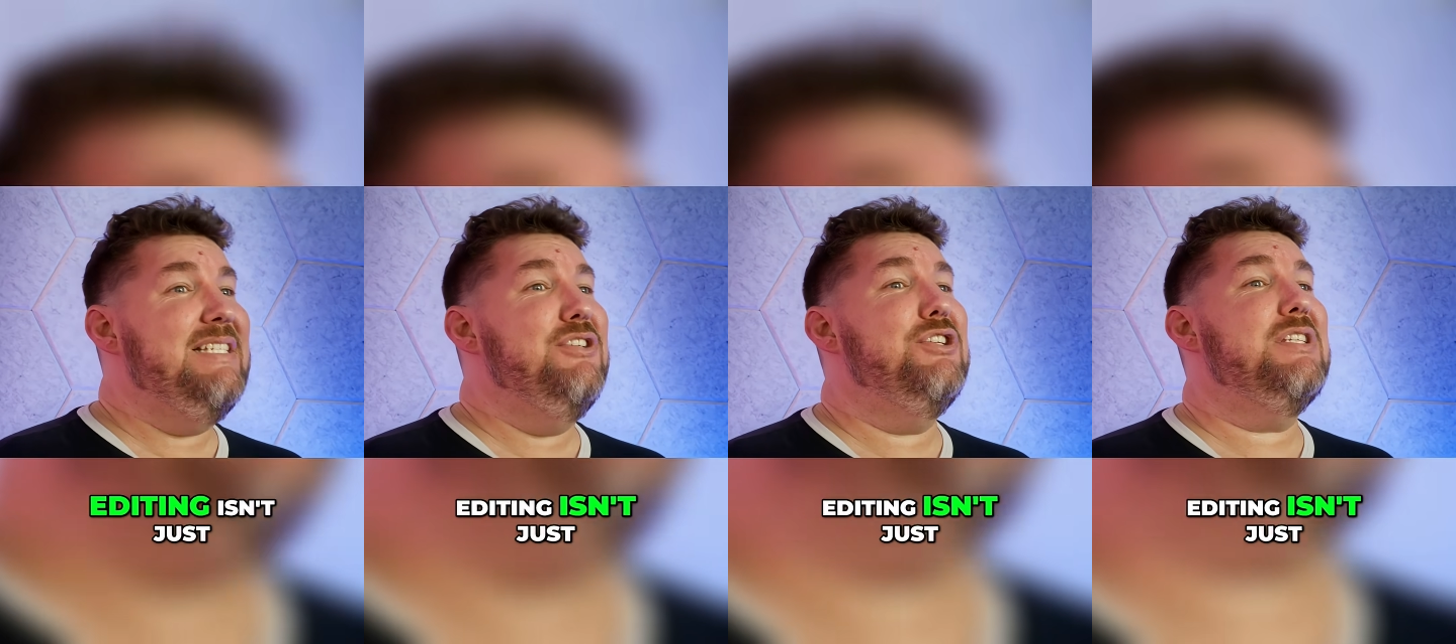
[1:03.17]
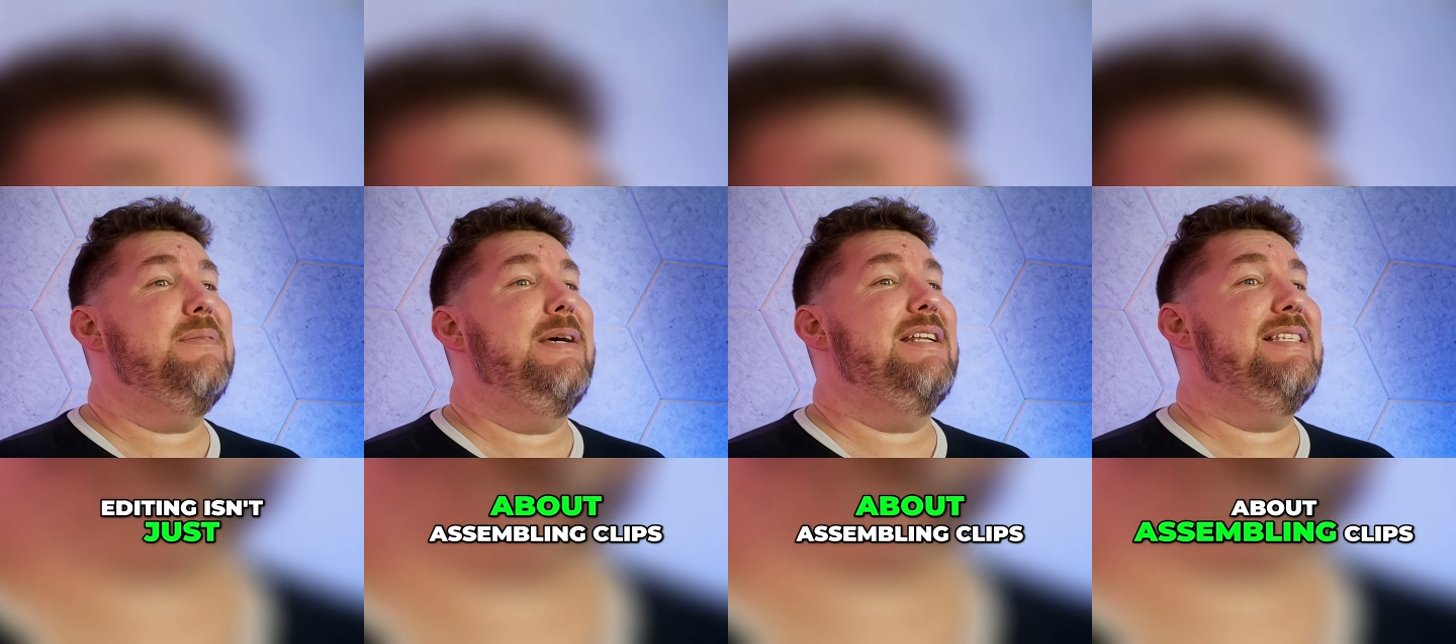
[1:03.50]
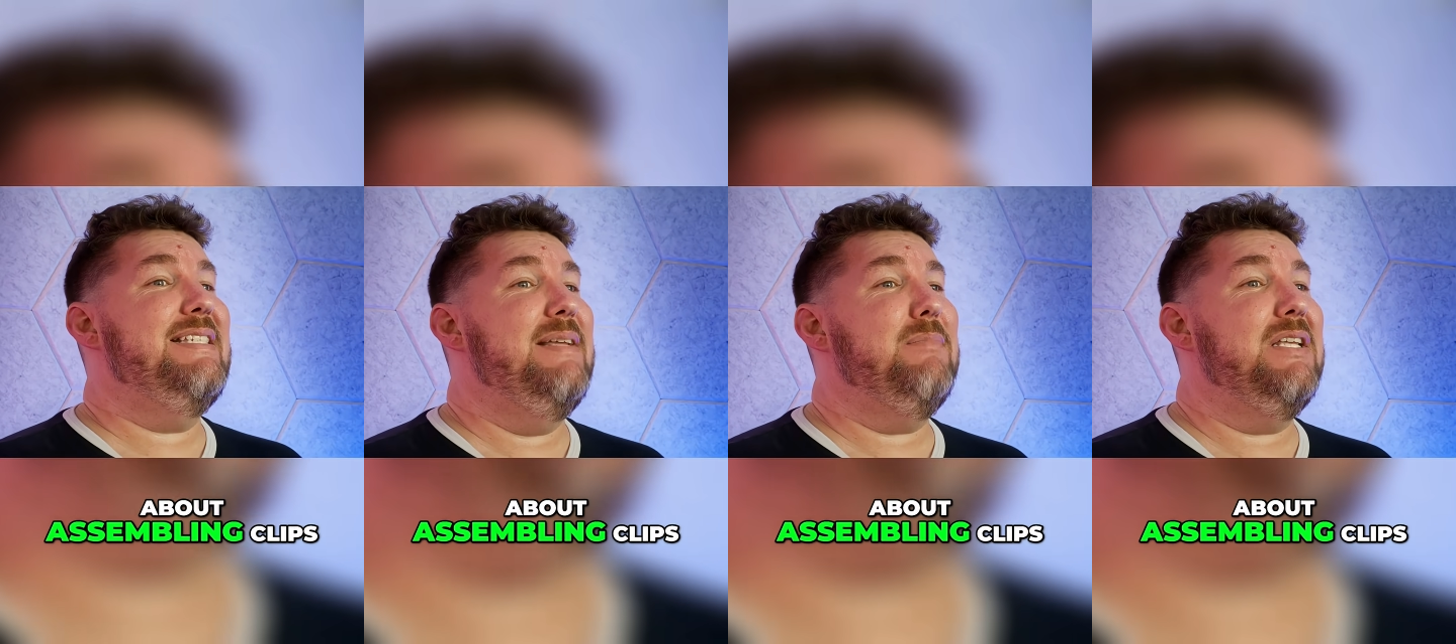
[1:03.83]
isn't just about
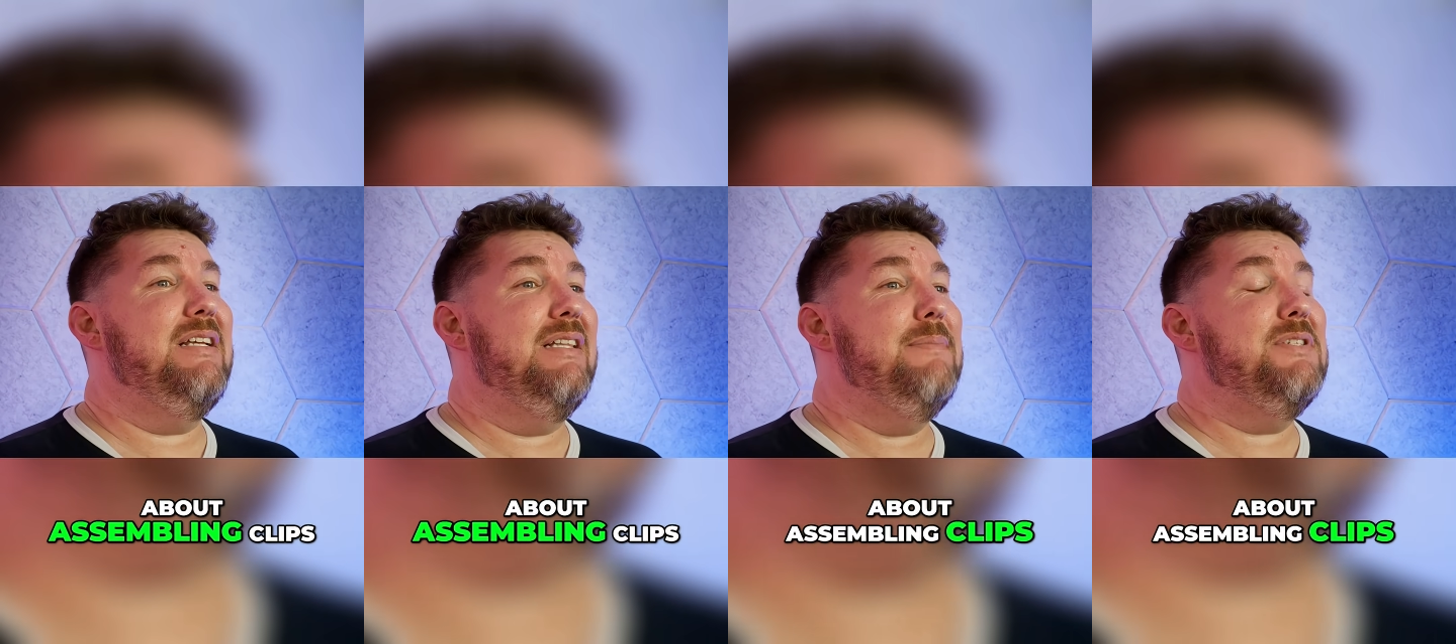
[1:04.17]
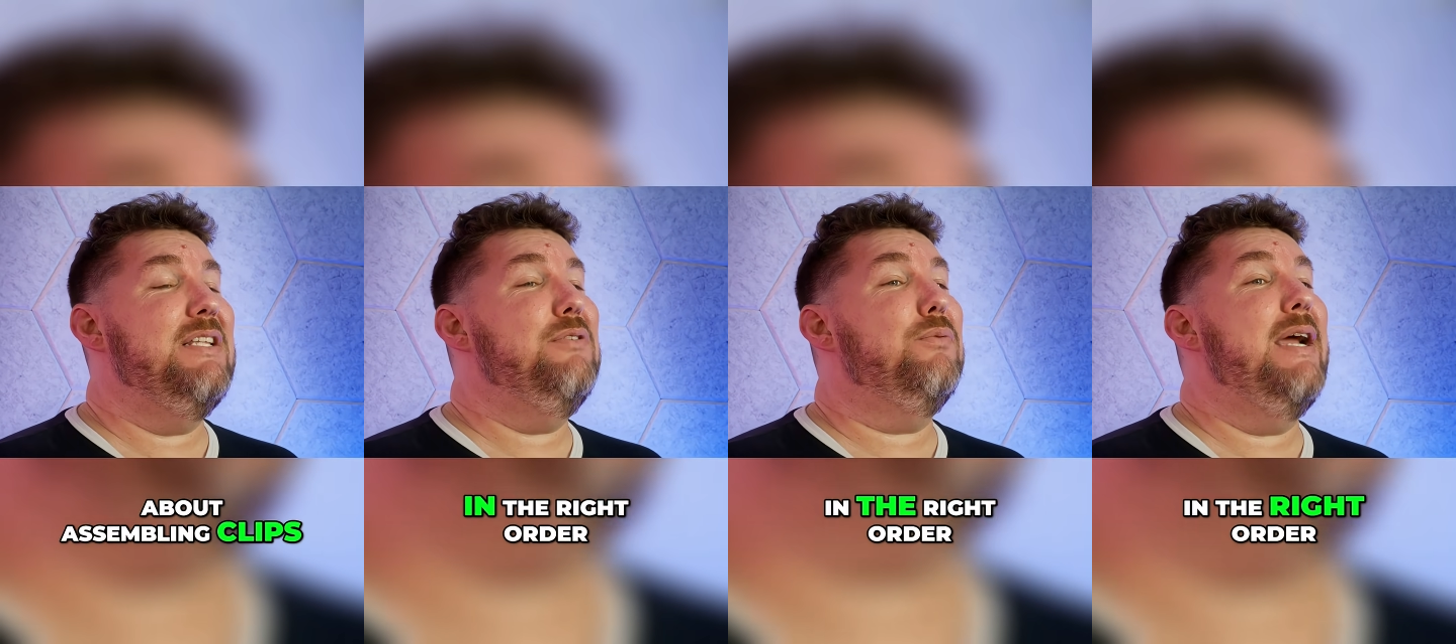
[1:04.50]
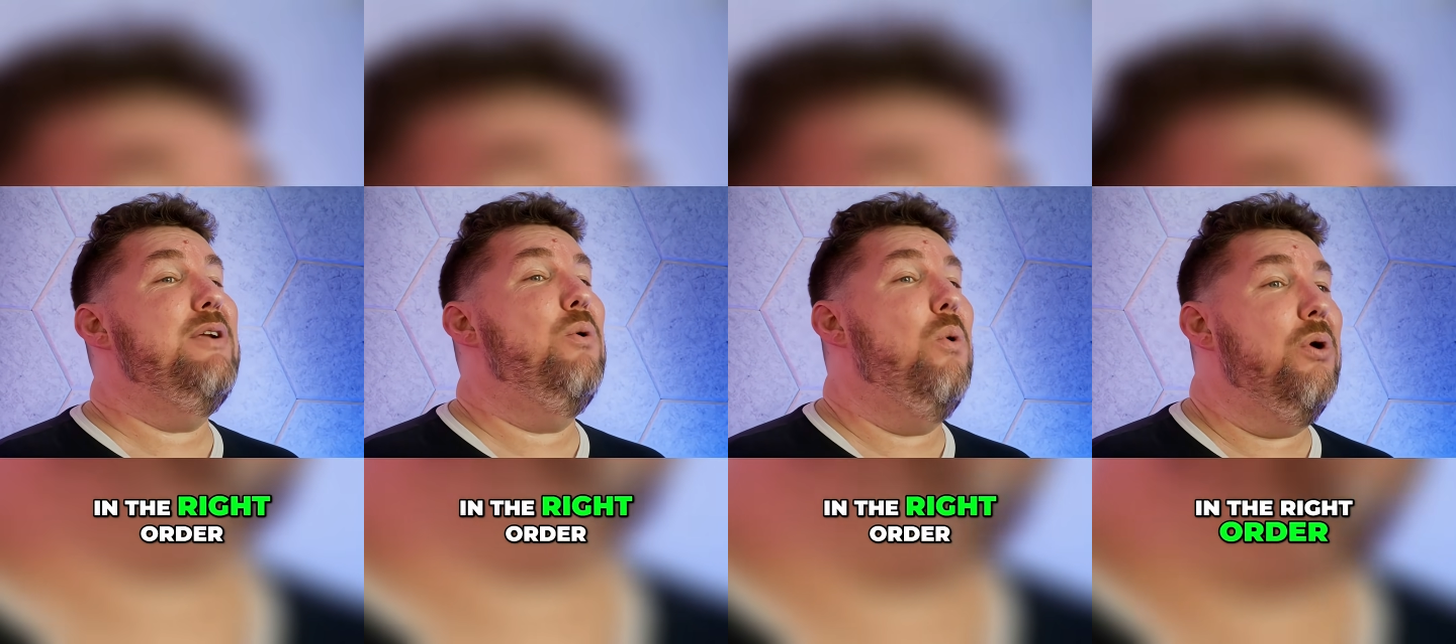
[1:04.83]
assembling clips in the
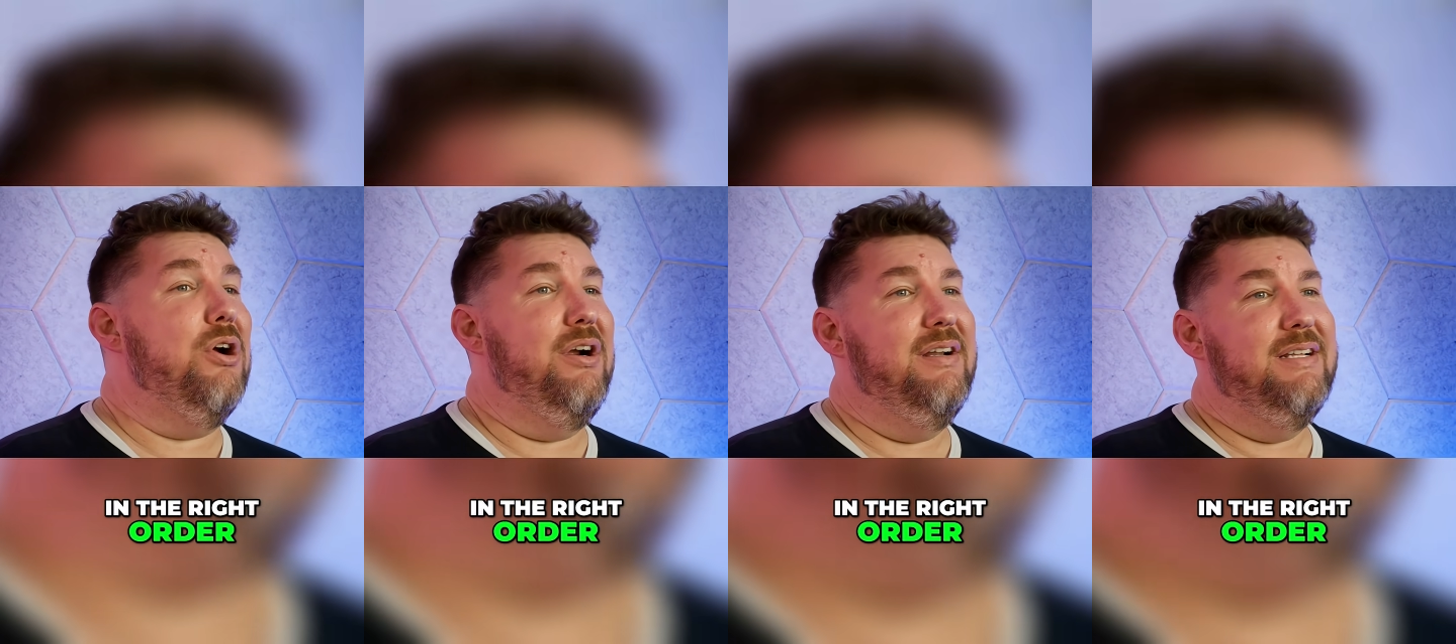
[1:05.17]
right order.